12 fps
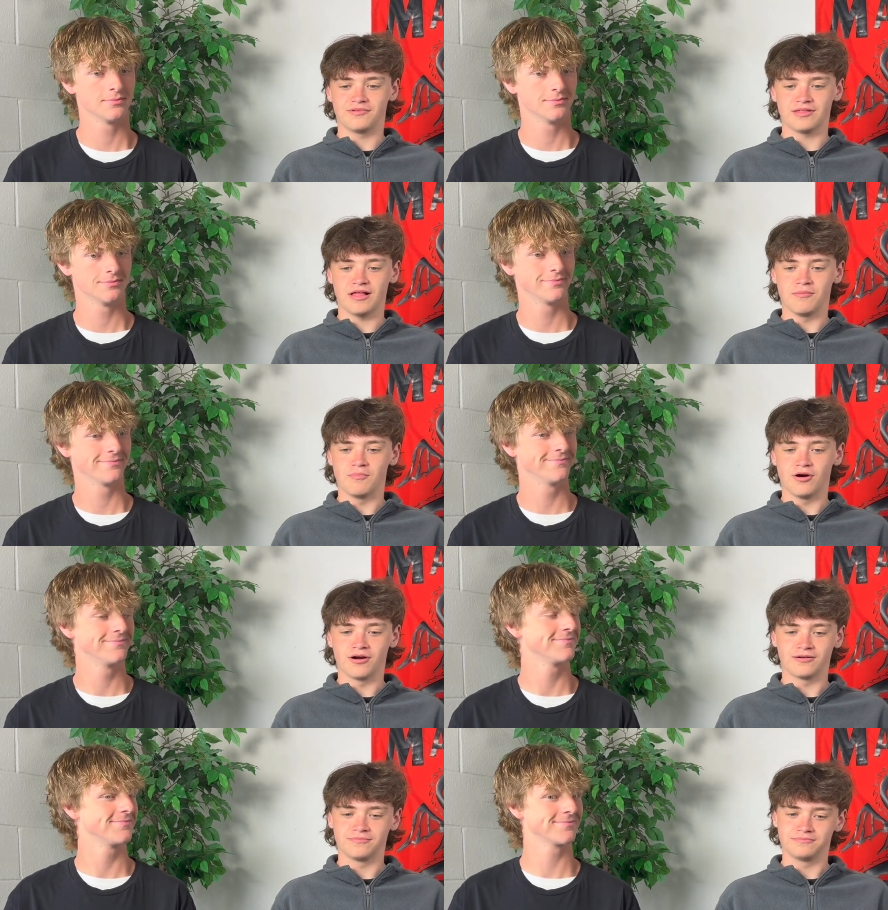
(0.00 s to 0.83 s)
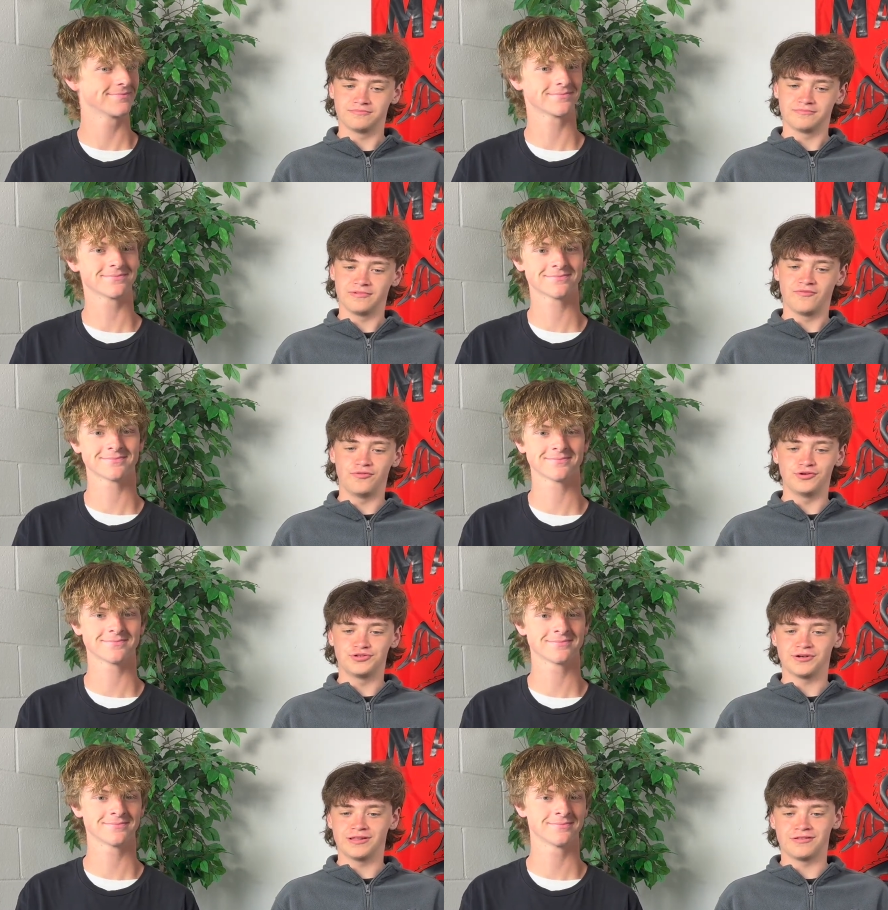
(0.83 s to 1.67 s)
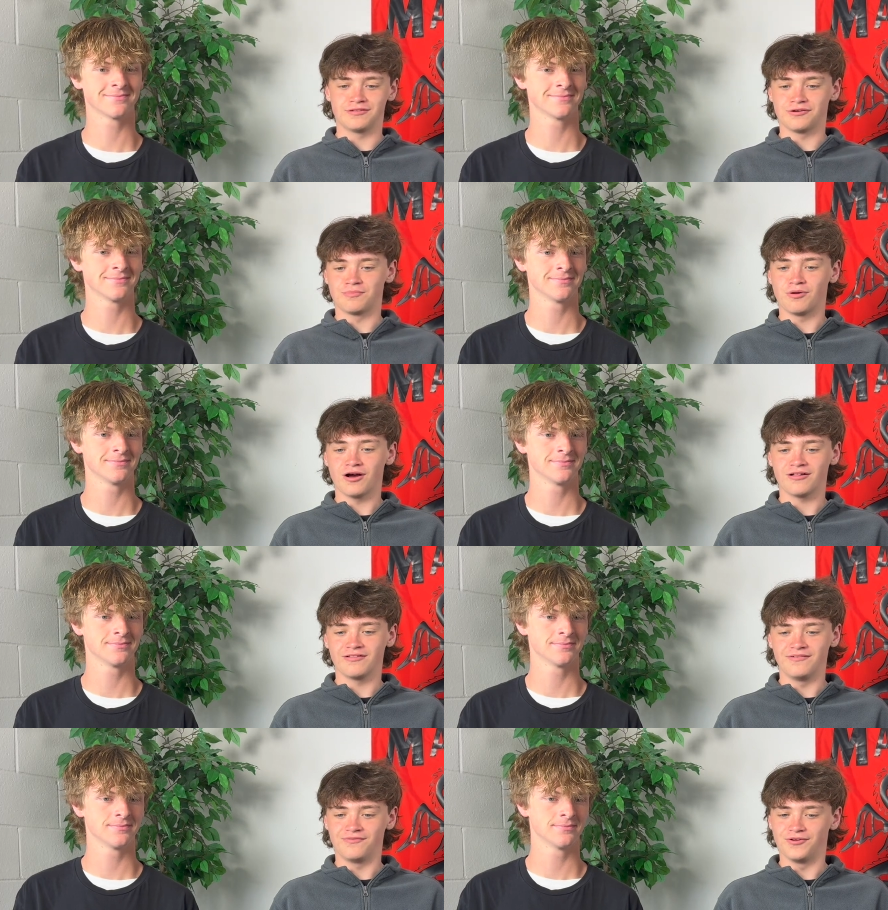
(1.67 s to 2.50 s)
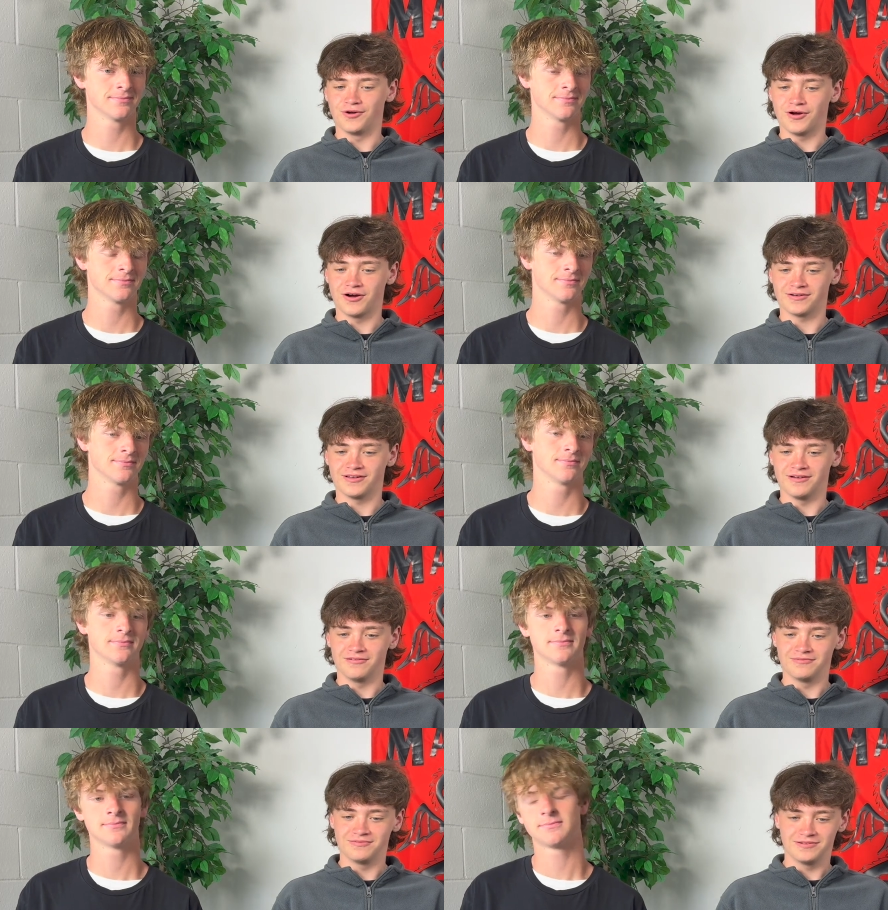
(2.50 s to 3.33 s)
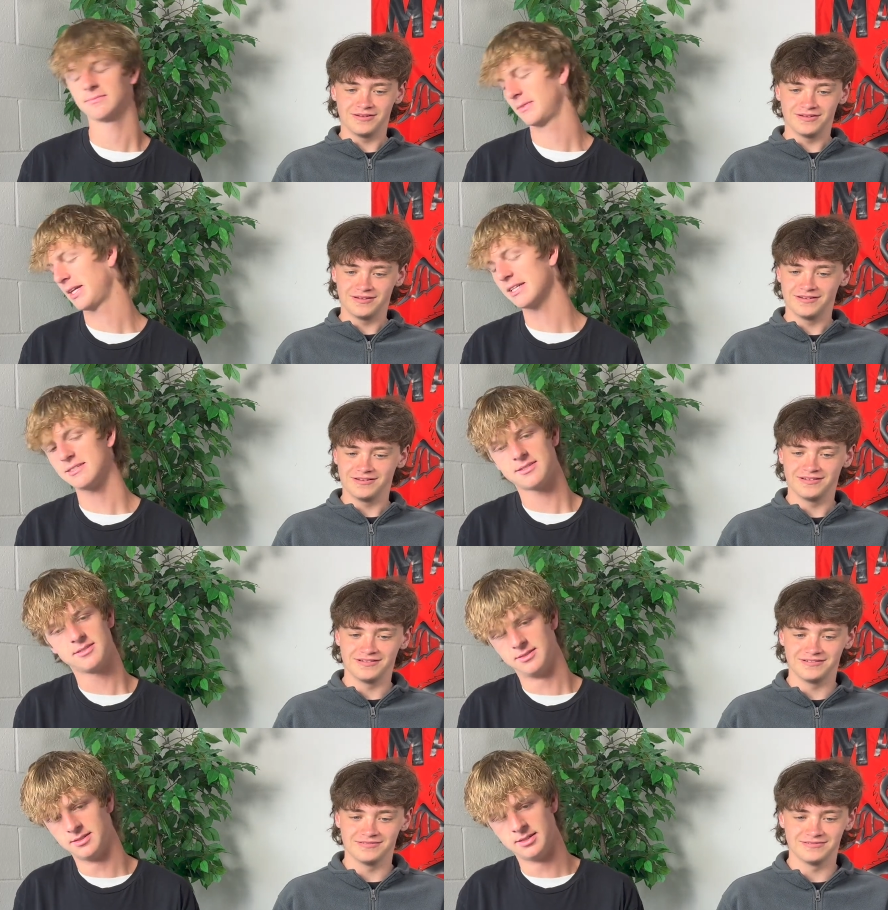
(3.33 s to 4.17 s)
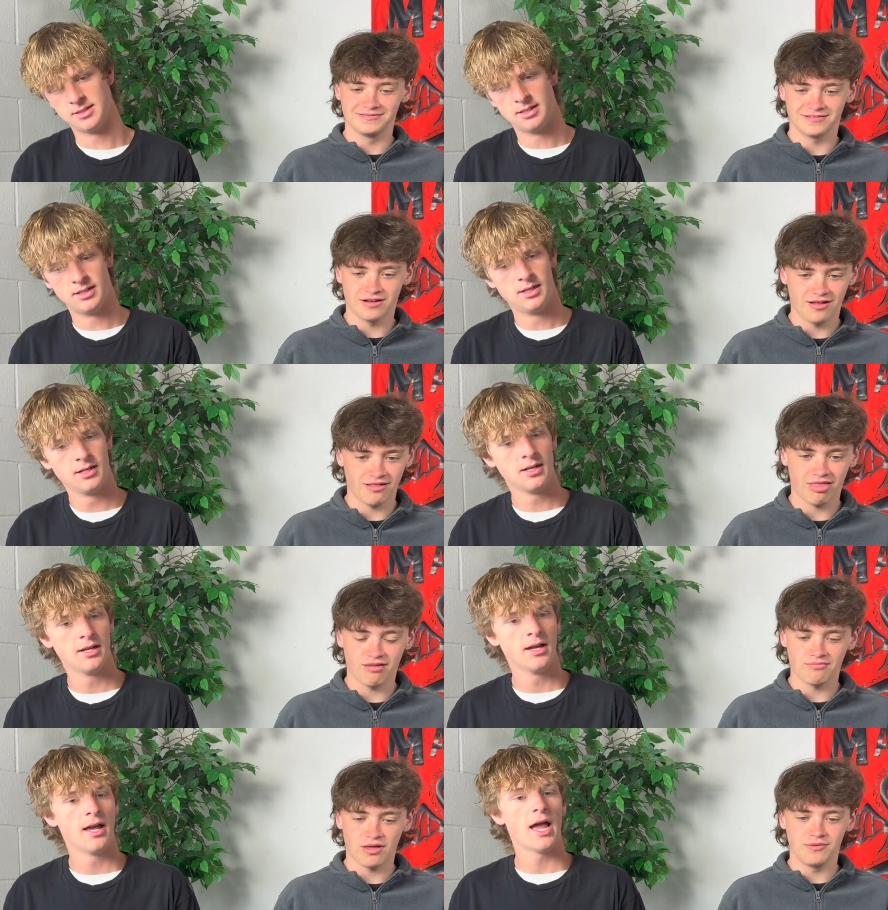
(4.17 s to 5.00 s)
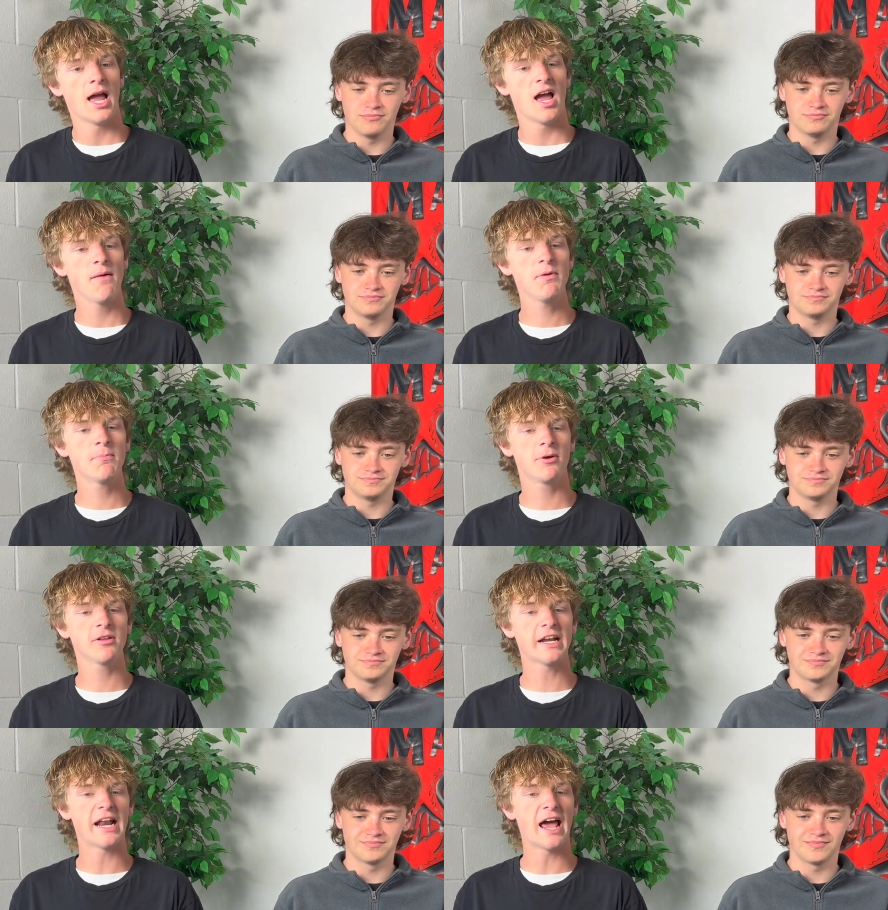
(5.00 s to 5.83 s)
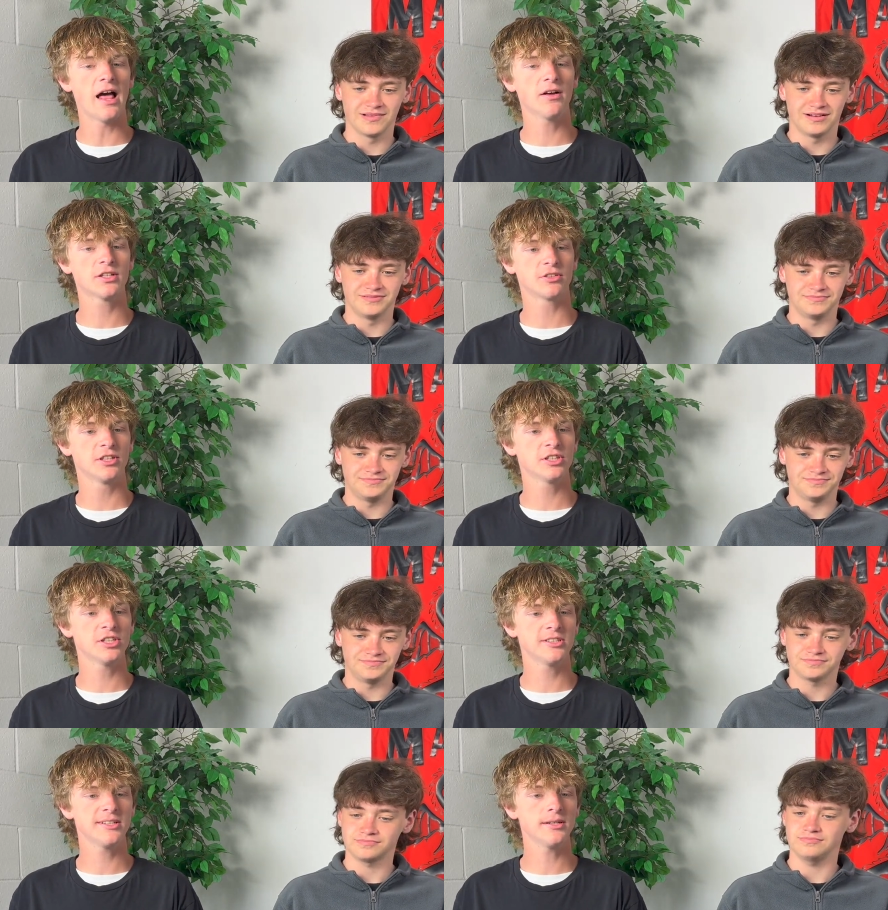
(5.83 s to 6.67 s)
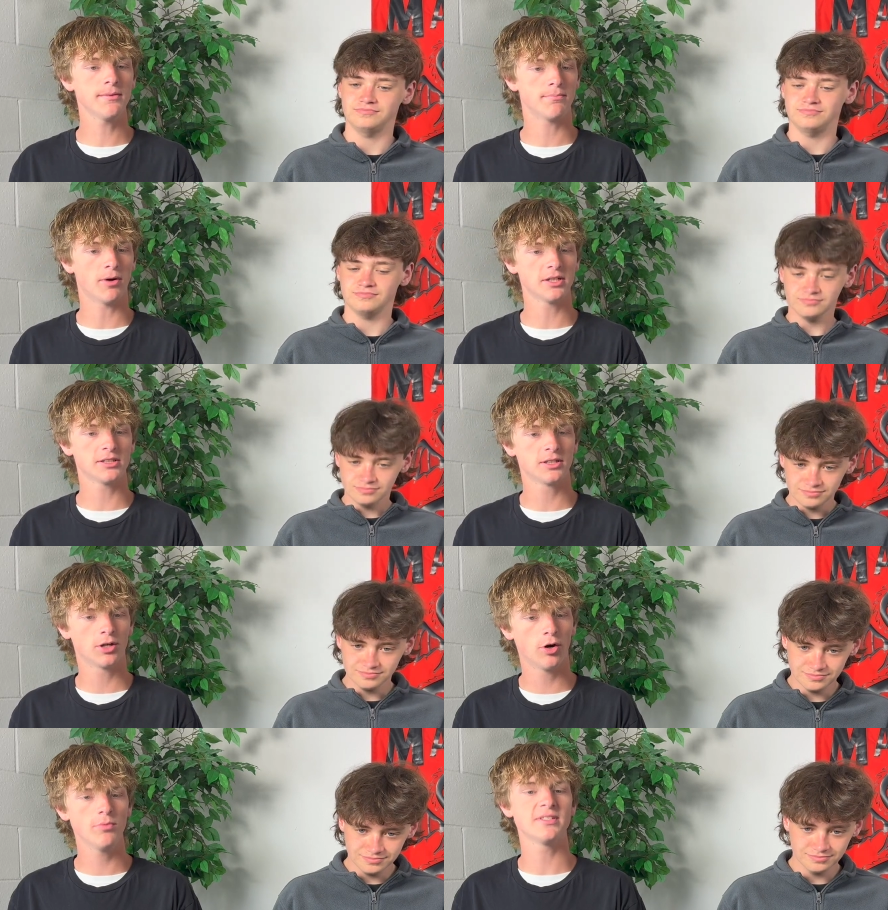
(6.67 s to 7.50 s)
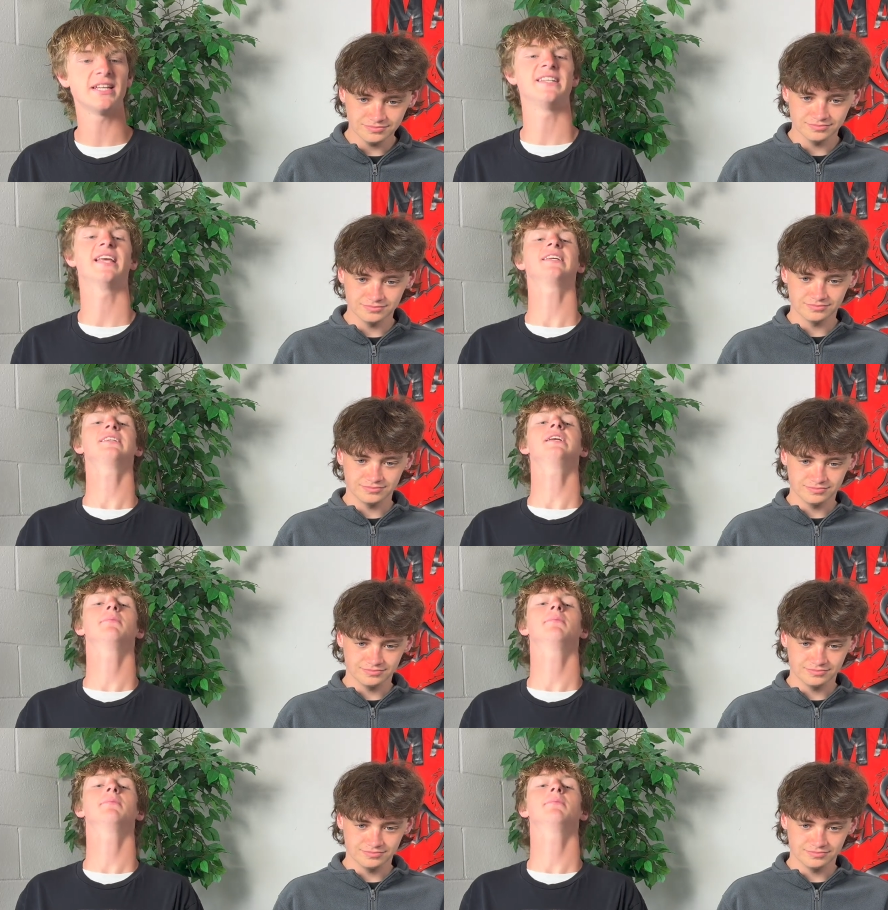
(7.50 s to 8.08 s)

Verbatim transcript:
Speaker 1: salad bar. Food choices are broccoli and fruit cocktail. Yes. Happy birthday to
Speaker 2: Alex Christensen, Boston Combs, and Destiny